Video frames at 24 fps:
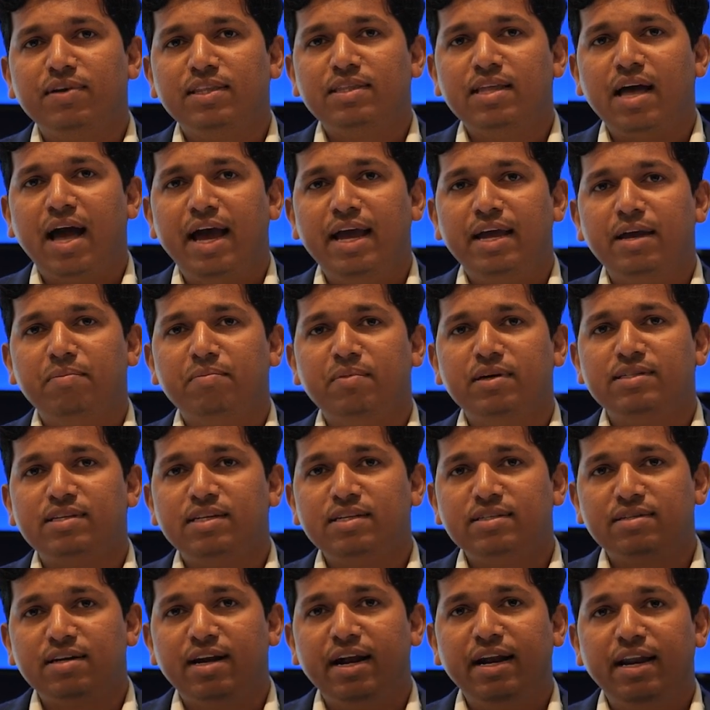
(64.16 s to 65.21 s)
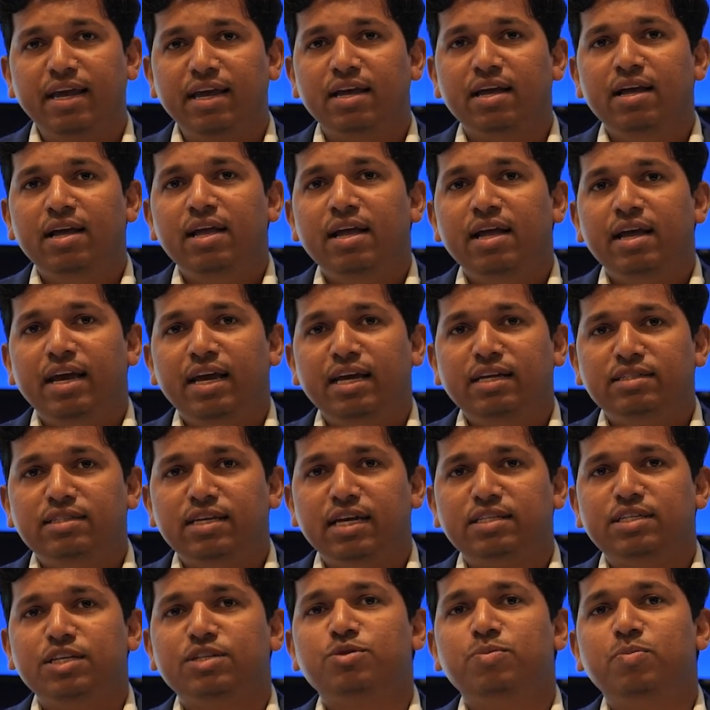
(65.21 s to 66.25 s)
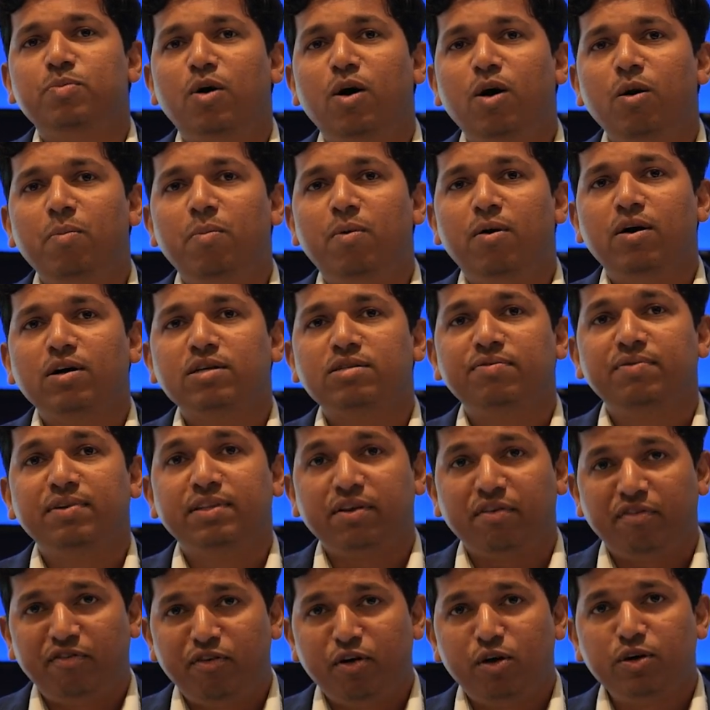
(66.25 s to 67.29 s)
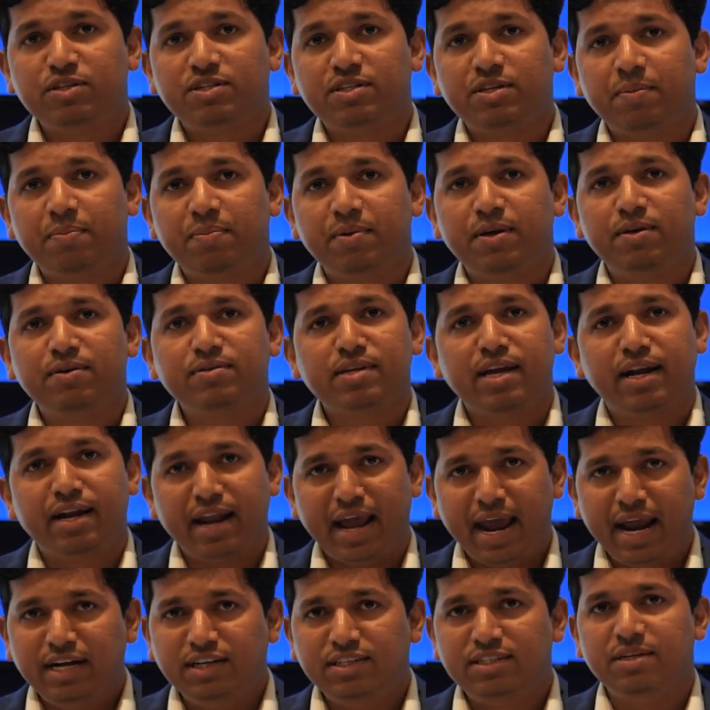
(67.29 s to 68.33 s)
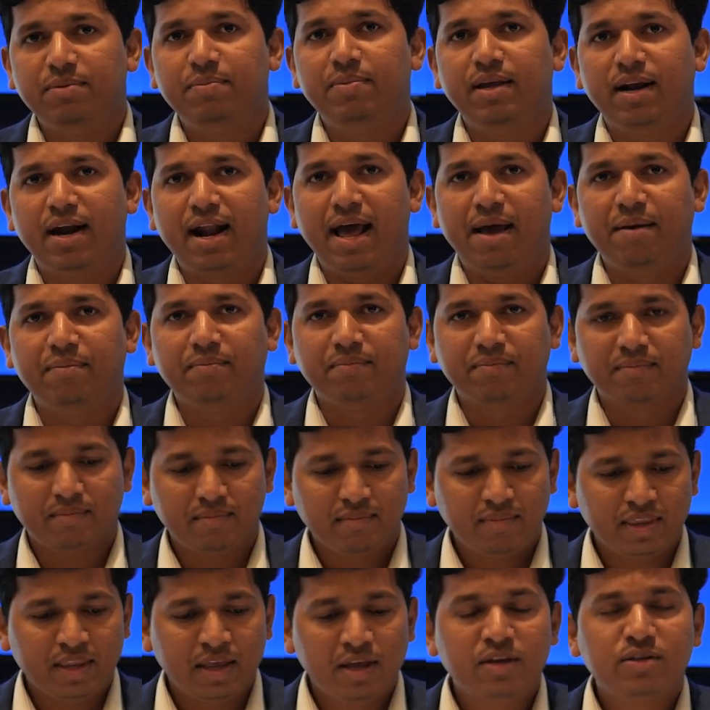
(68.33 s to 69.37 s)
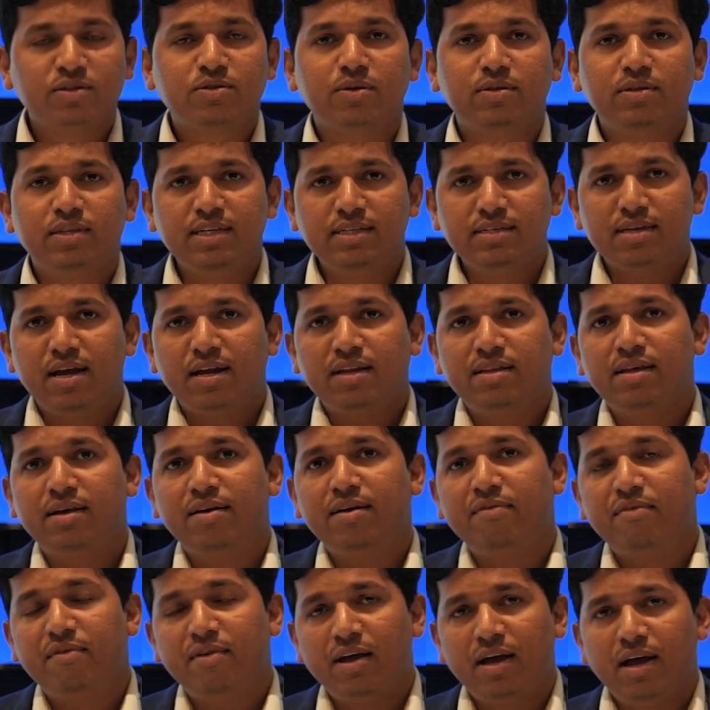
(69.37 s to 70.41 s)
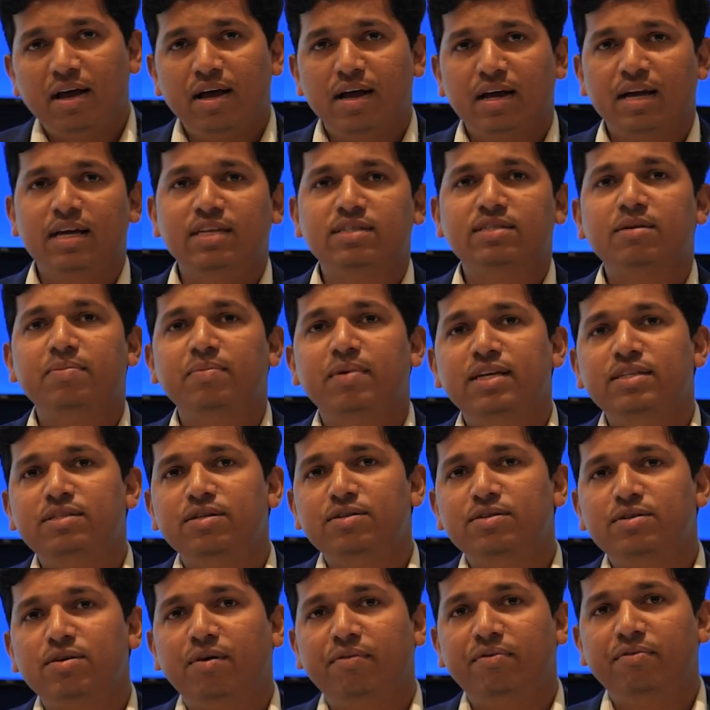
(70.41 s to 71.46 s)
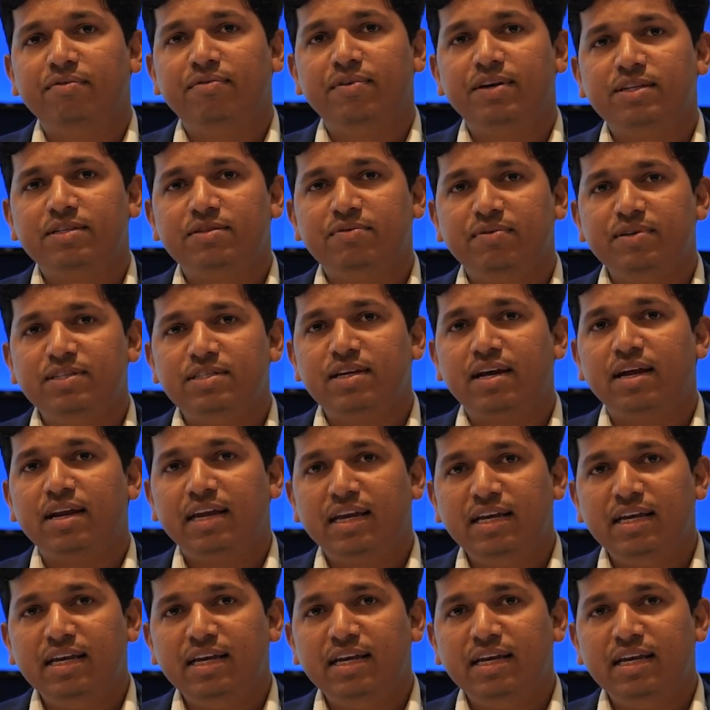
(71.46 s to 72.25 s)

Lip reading: with the IMS is running in such a small box with the 4 CPUs and 8 GB RAM. So these are the customized softwares which are